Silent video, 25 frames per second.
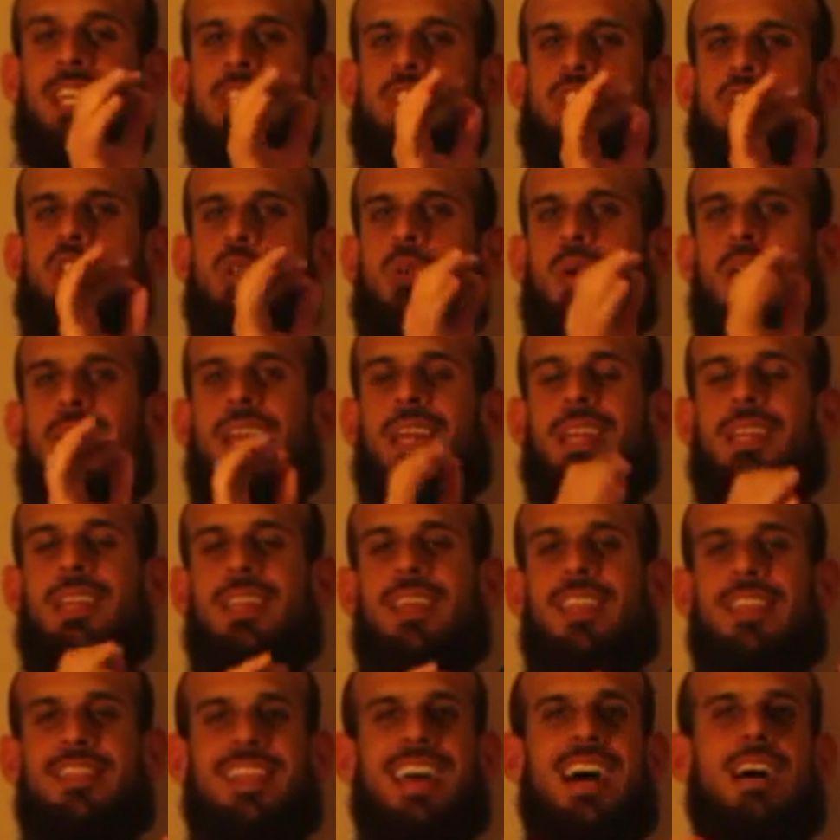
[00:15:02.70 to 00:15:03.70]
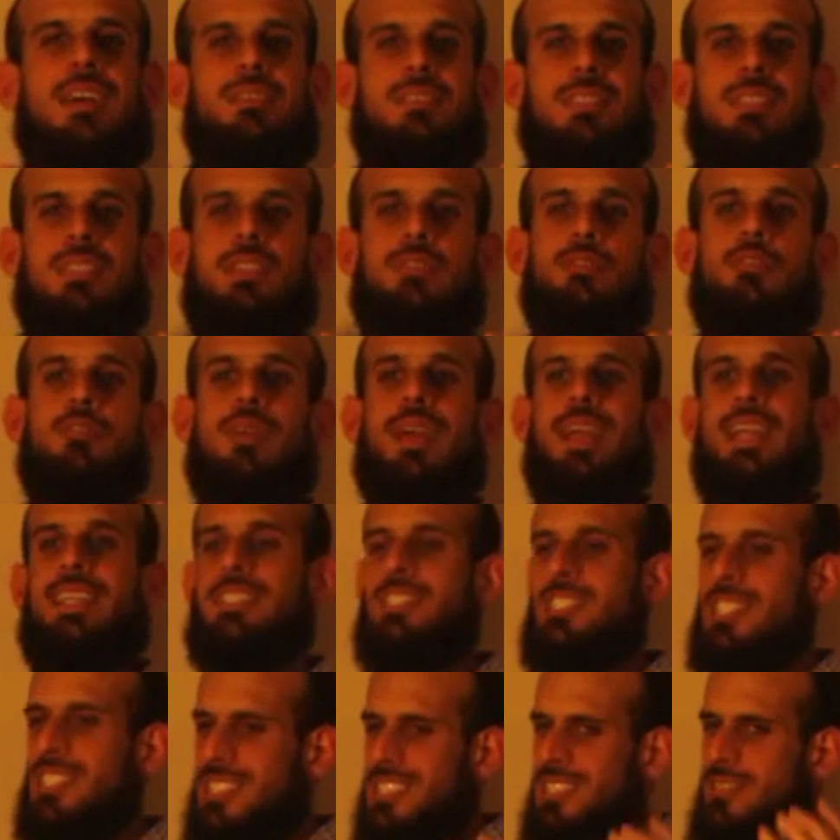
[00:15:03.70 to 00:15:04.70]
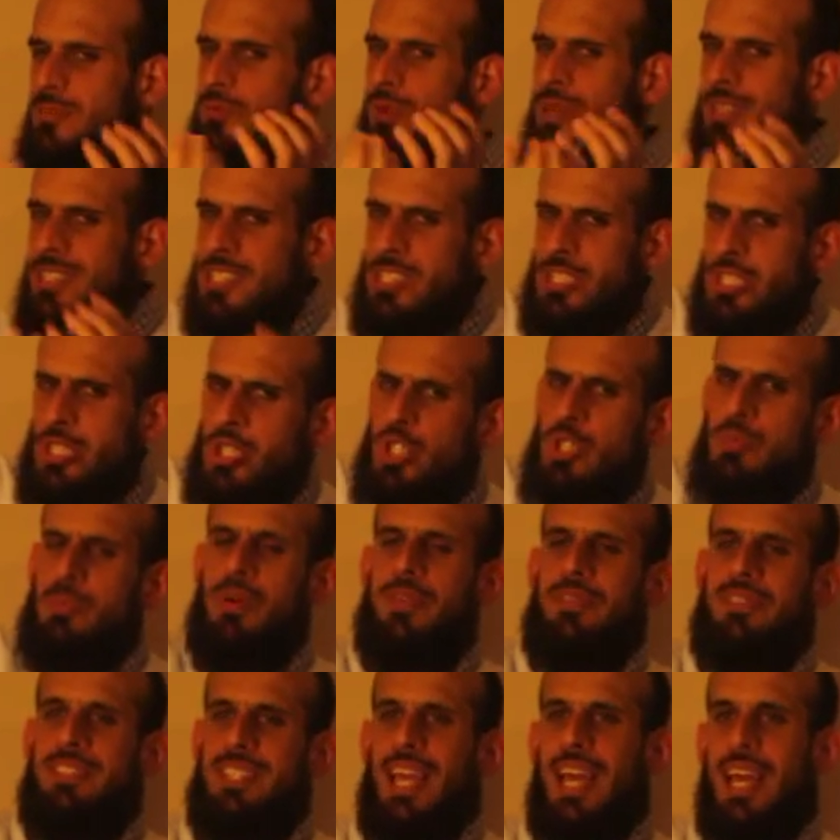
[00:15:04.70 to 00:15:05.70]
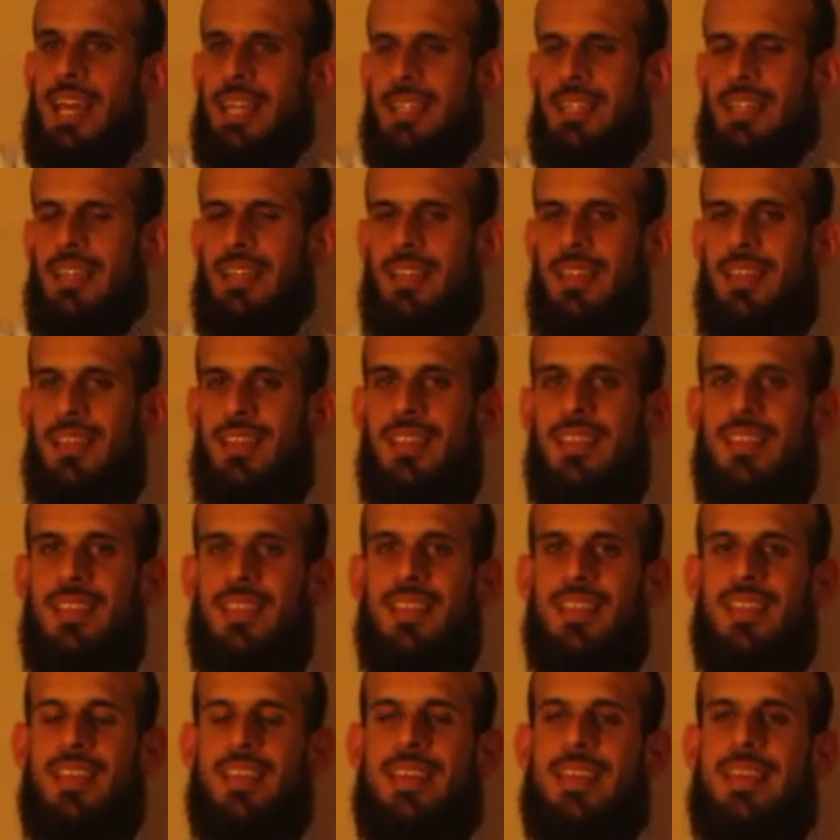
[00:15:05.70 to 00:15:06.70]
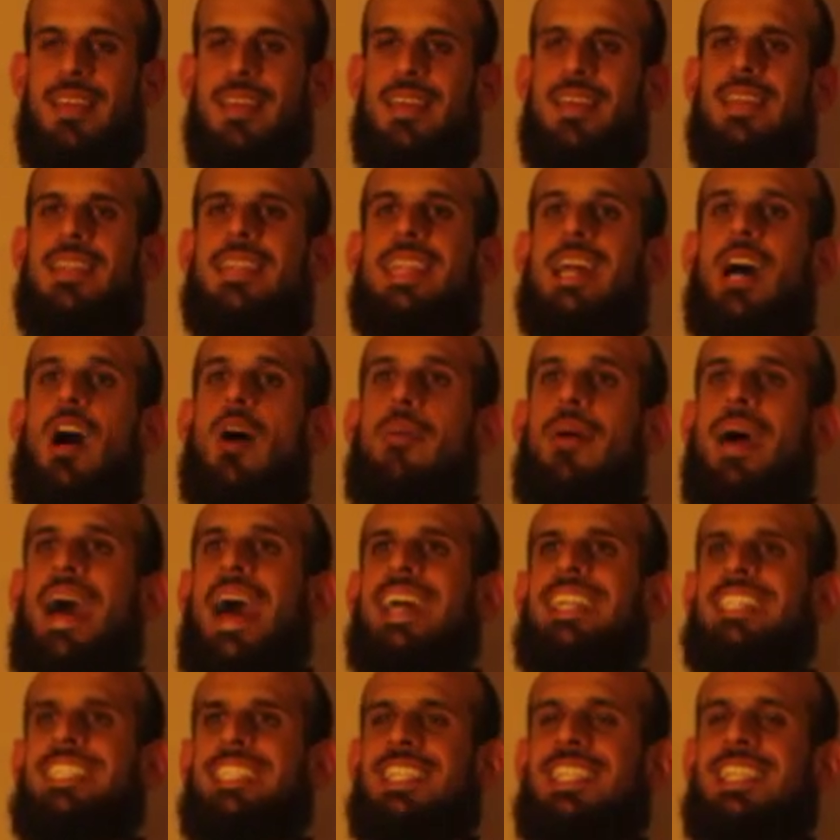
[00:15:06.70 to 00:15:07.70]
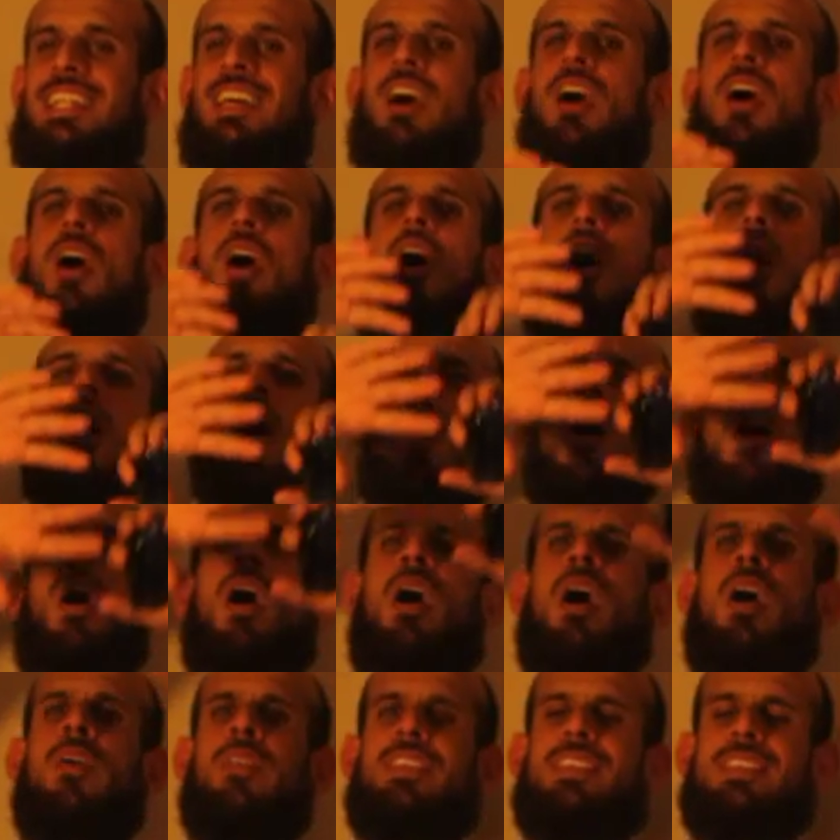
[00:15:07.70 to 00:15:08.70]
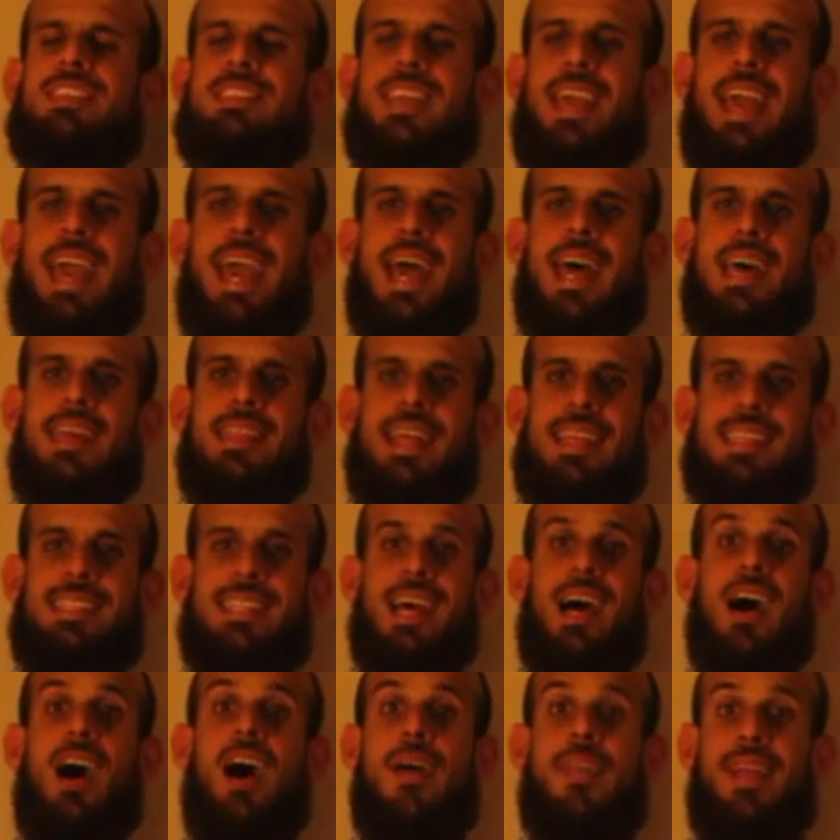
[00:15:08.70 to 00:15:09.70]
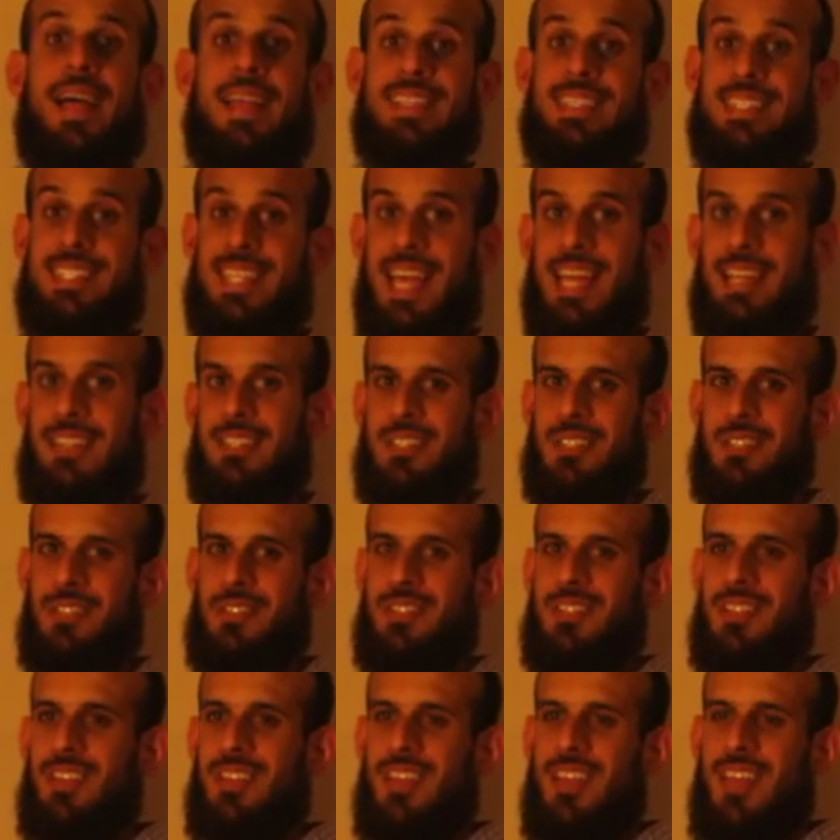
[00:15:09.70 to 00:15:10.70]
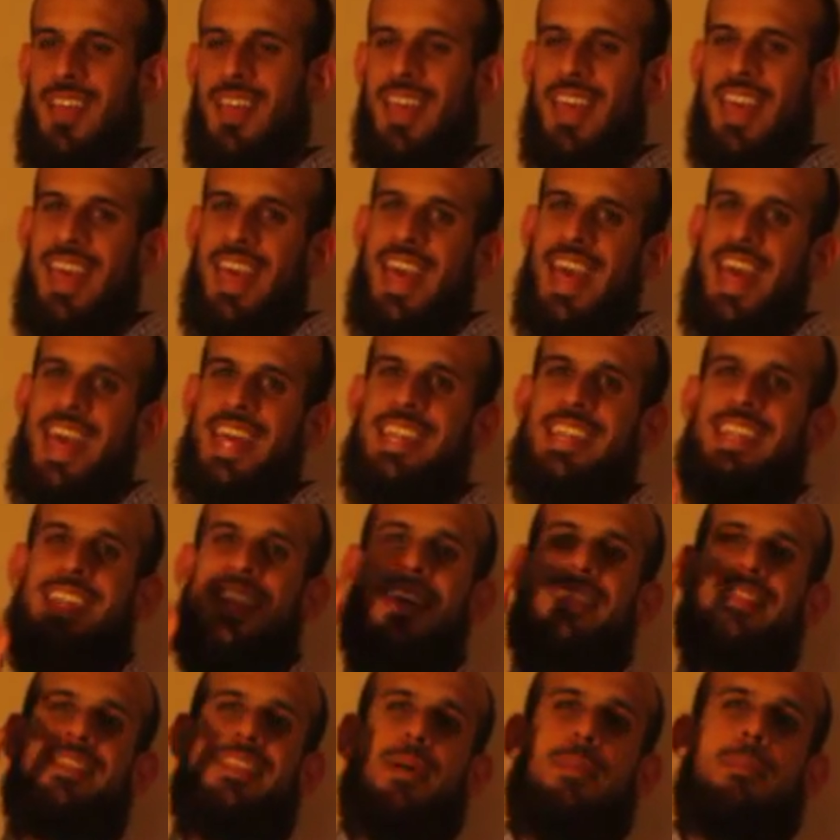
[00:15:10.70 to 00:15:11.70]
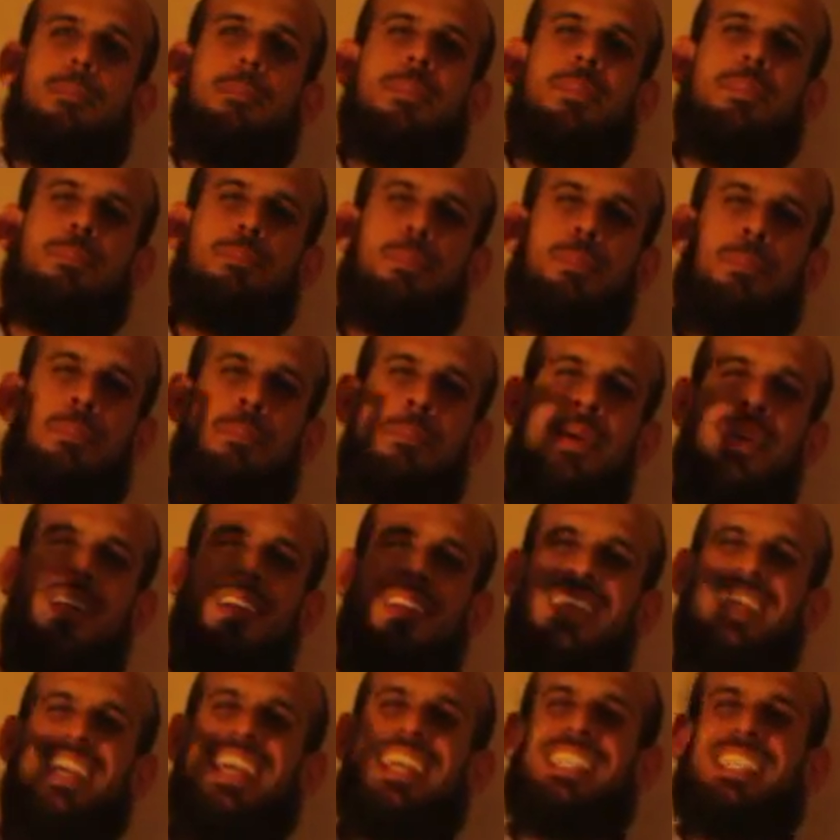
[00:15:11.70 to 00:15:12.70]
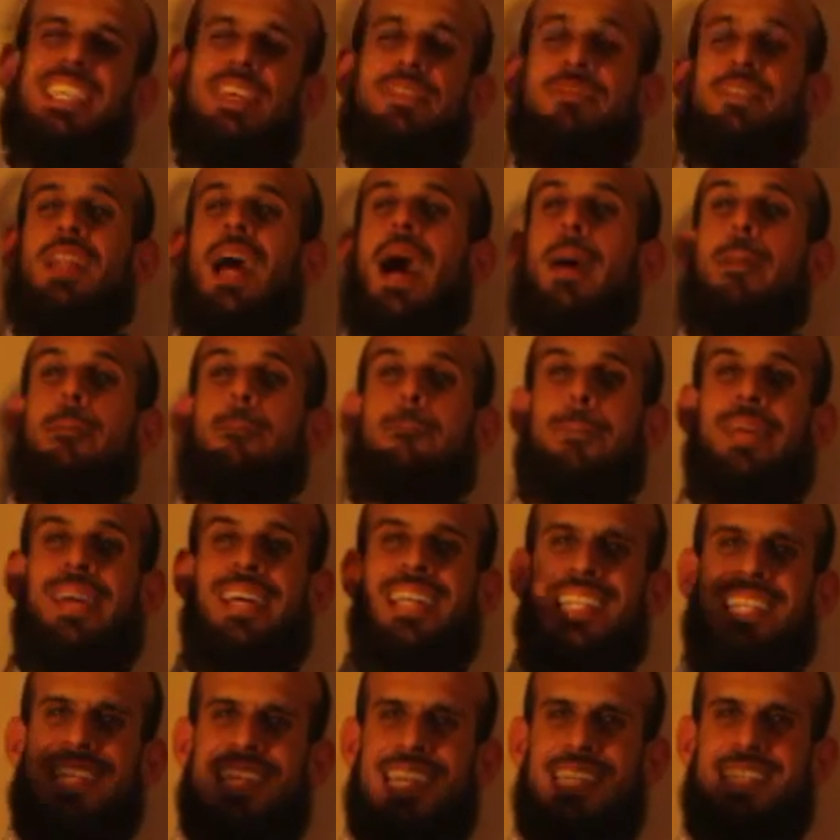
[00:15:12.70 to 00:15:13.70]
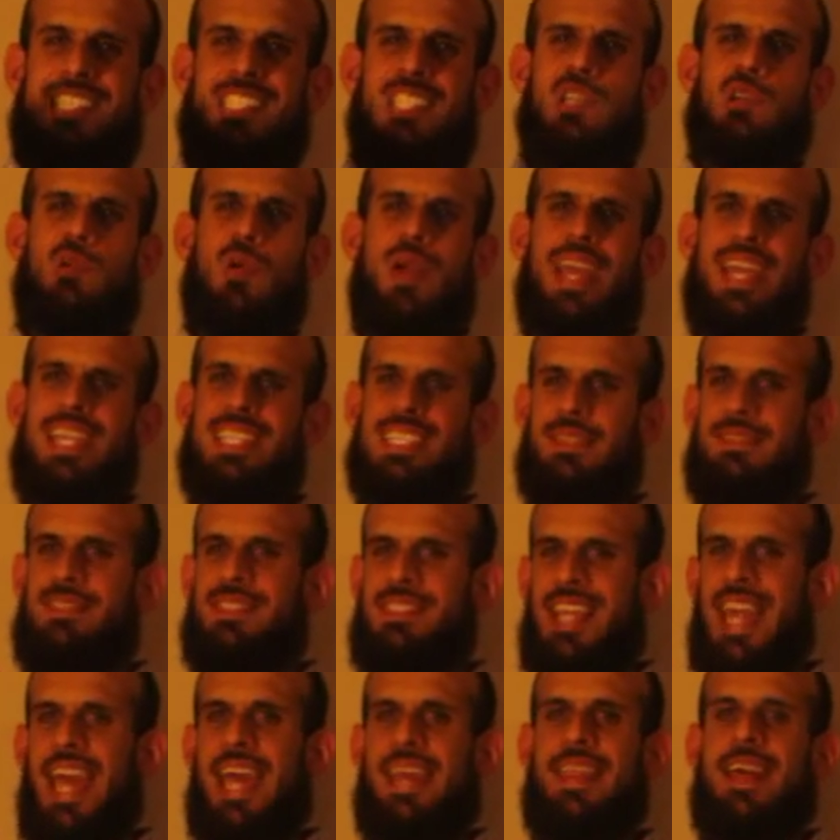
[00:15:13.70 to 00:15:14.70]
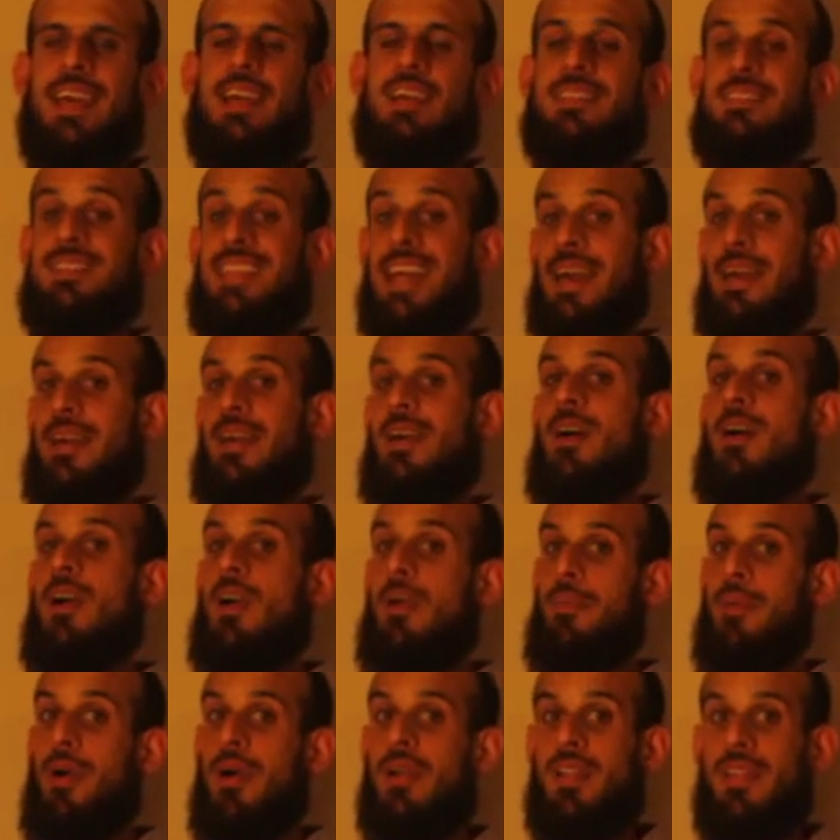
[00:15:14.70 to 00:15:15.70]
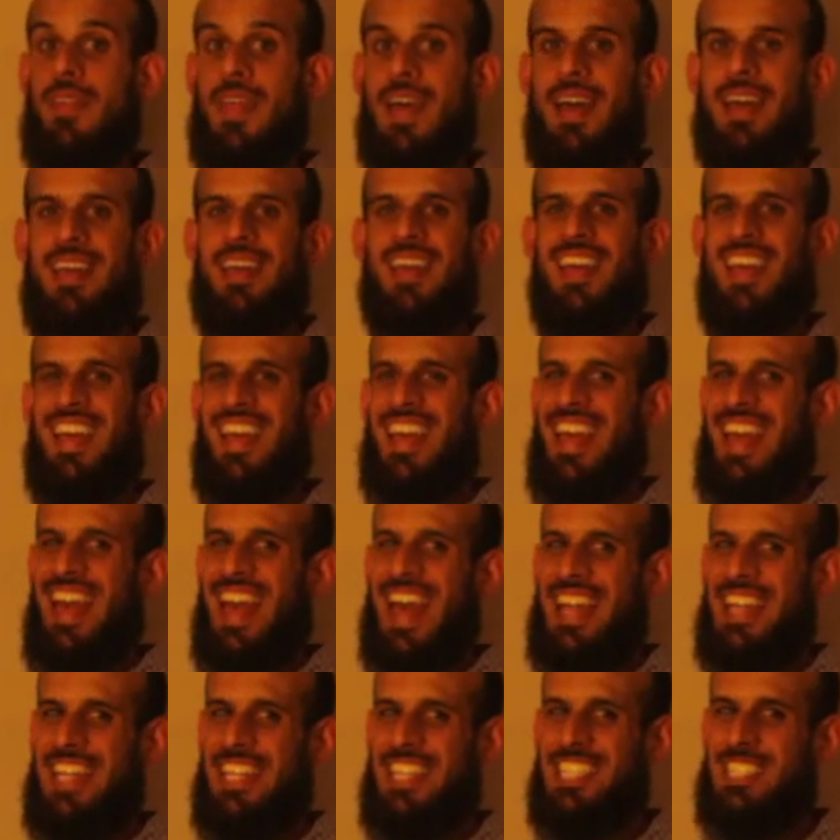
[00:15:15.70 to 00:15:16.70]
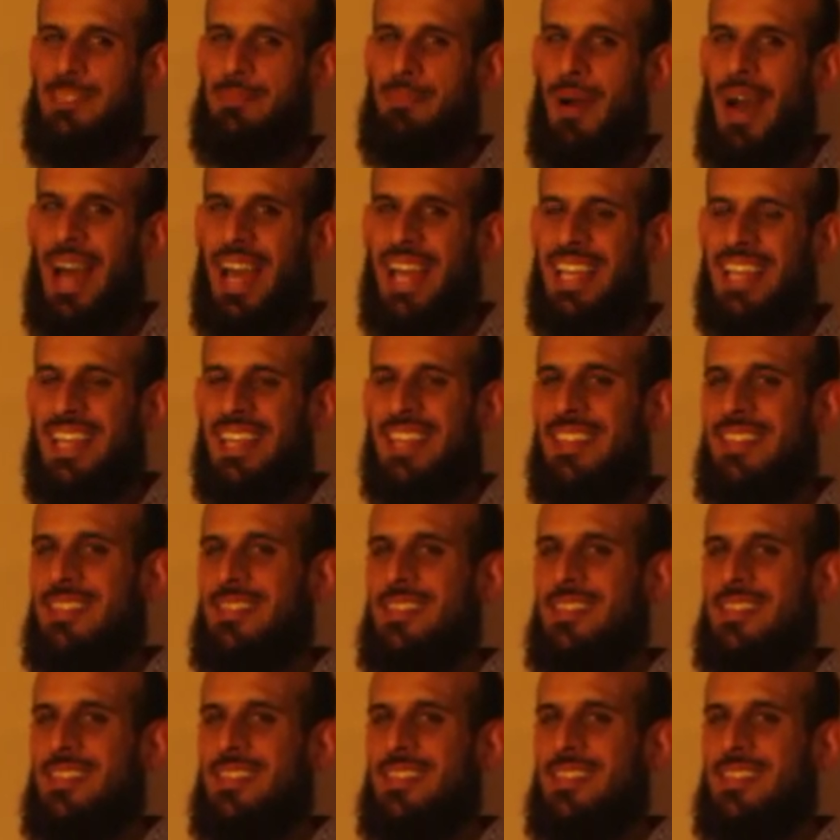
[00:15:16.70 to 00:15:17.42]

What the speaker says: each grain, thousands of grains, just in one scoop of sand. Now imagine all the sand that's on that sand dune, and the millions, if not billions, grains of sand that are a part of that. And despite